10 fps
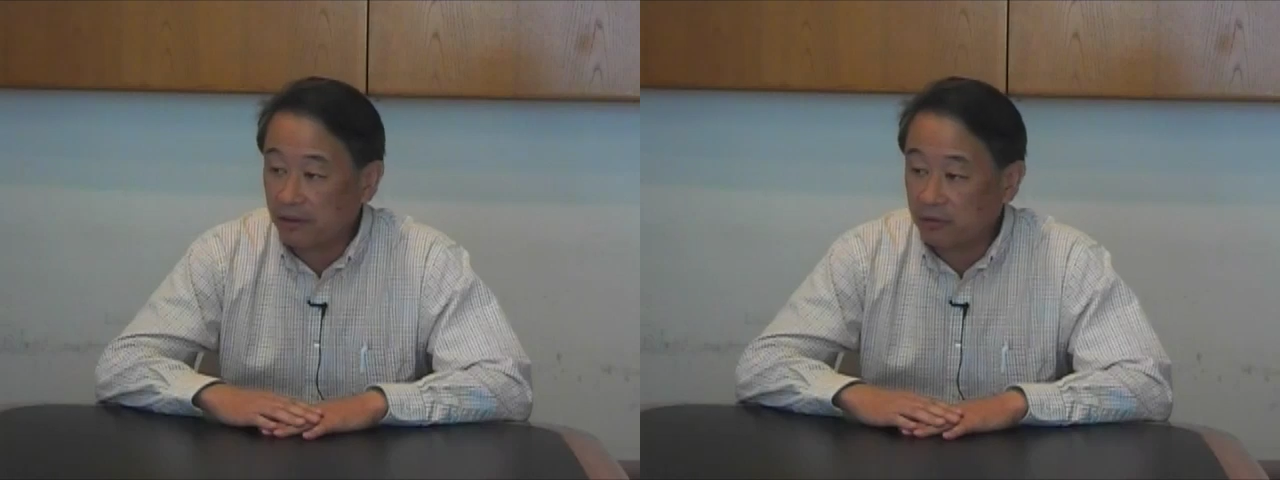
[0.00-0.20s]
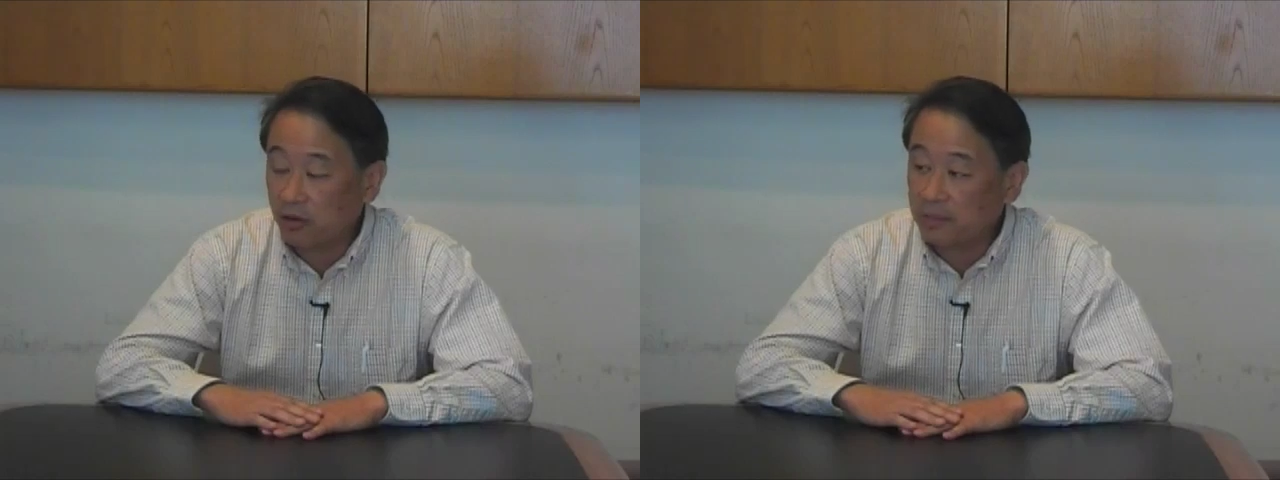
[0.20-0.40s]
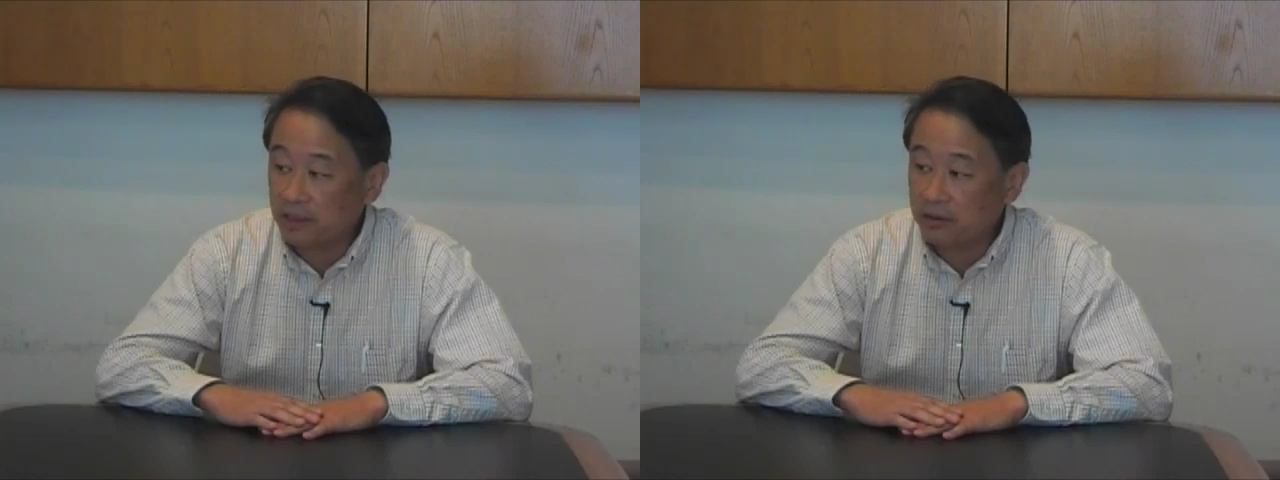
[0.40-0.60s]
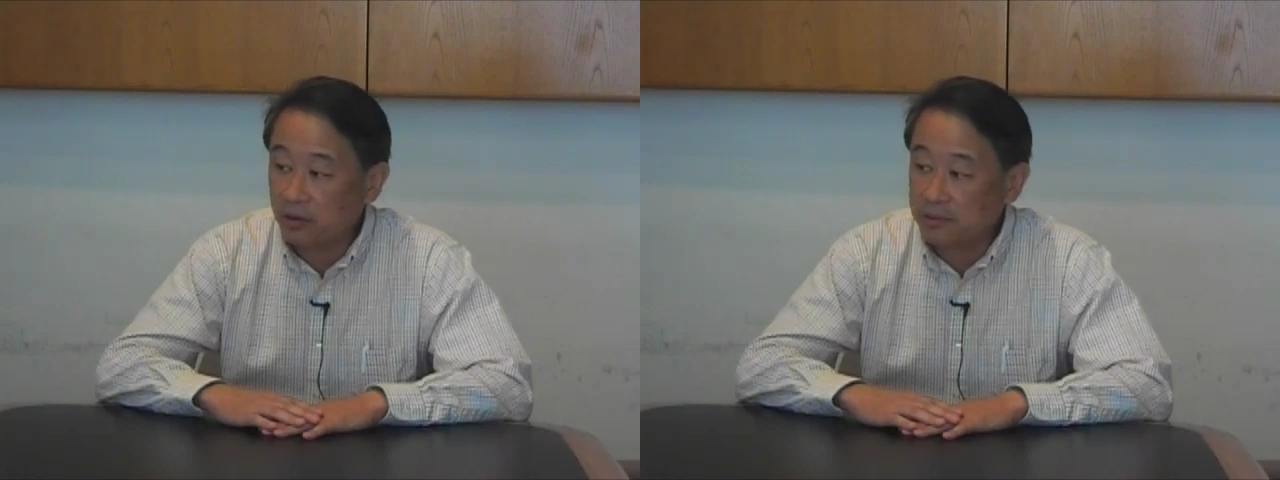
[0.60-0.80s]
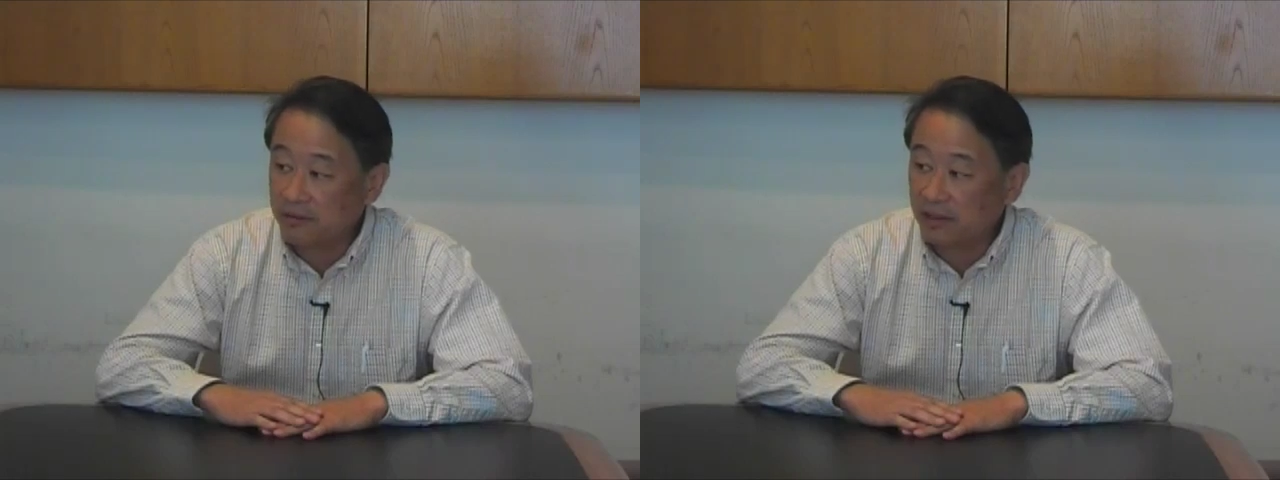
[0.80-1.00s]
have told me in
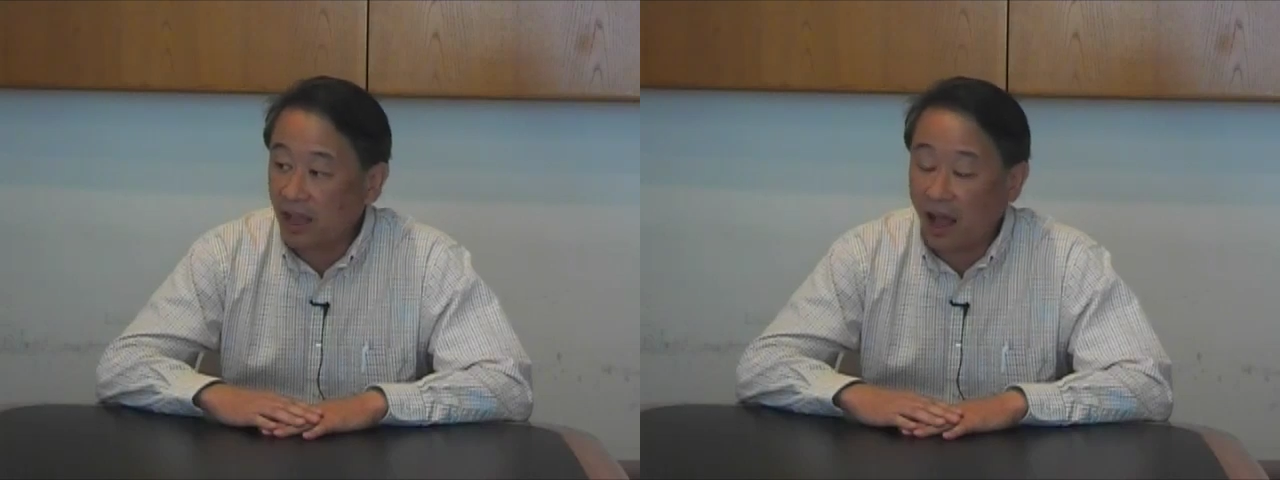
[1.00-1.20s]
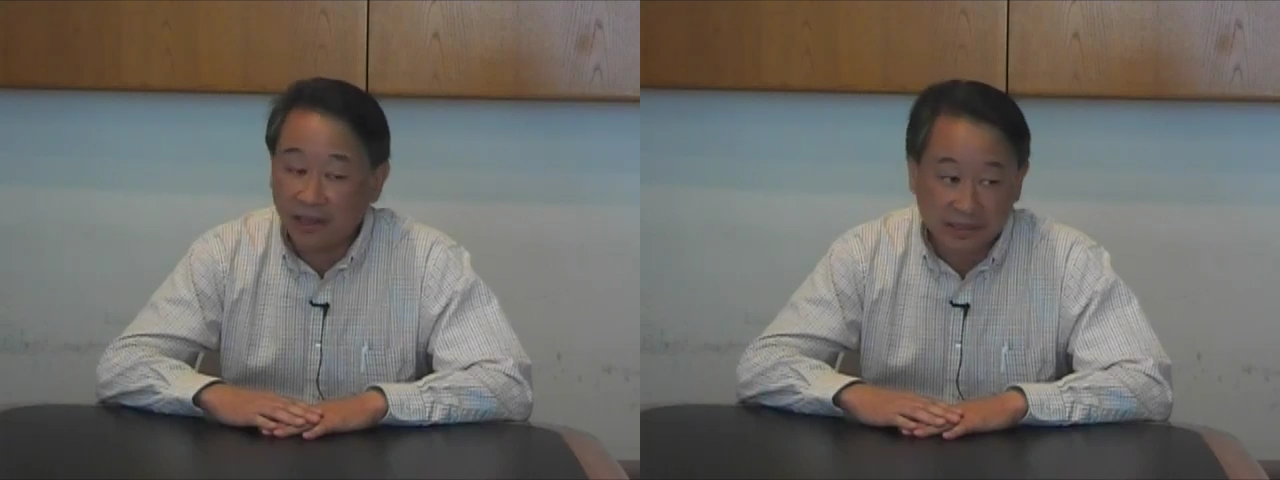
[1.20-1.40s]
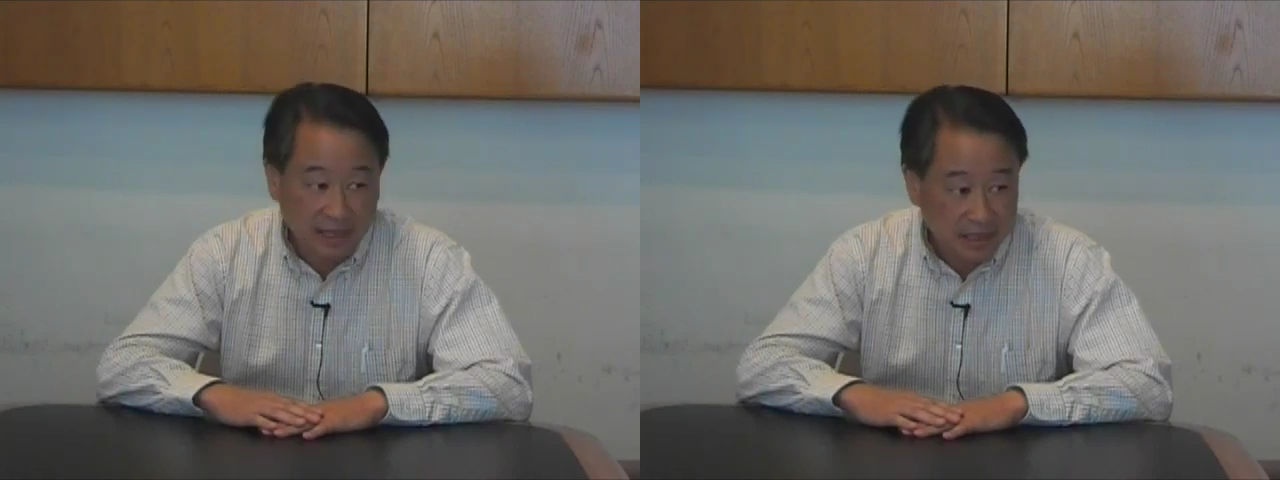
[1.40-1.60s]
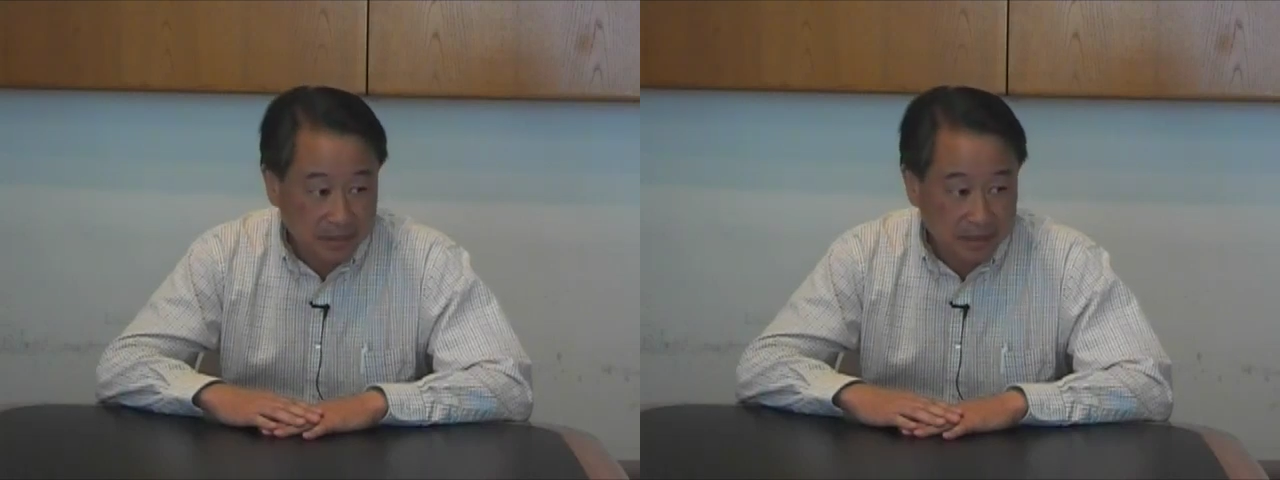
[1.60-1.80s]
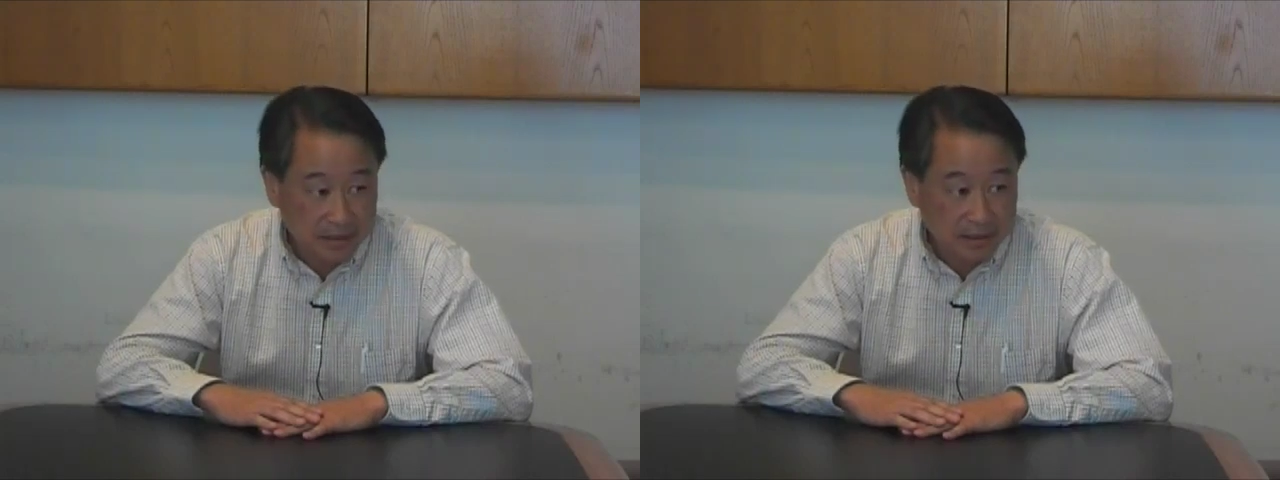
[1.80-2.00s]
terms of the cost
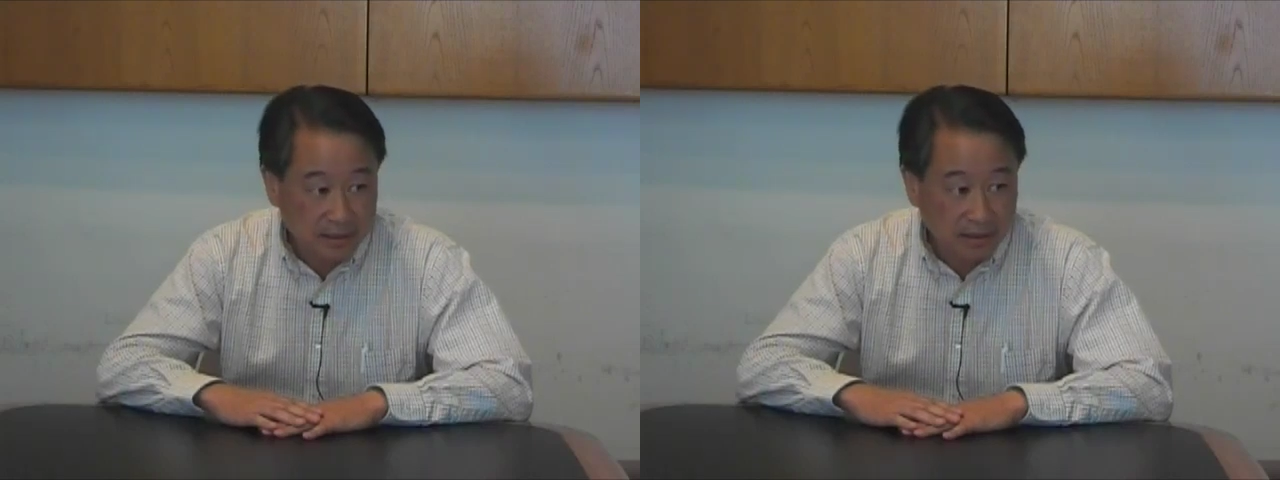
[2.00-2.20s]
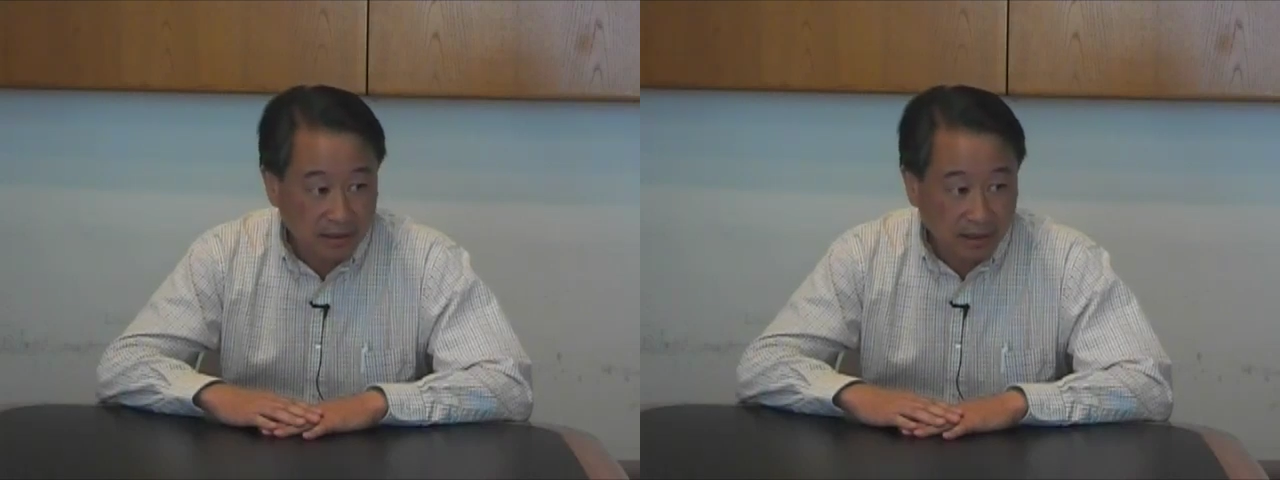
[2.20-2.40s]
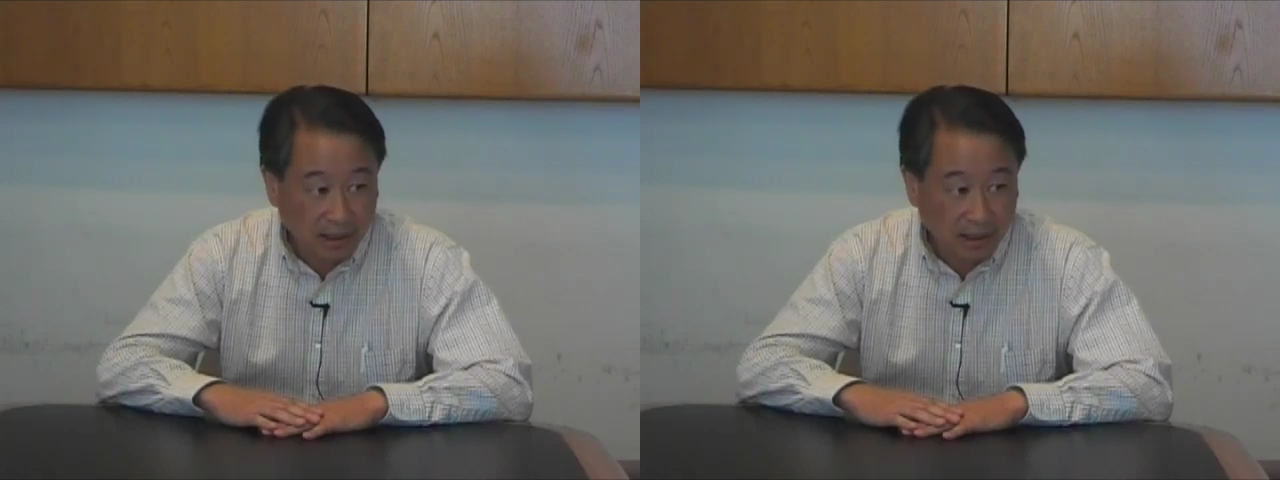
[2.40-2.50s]
estimates,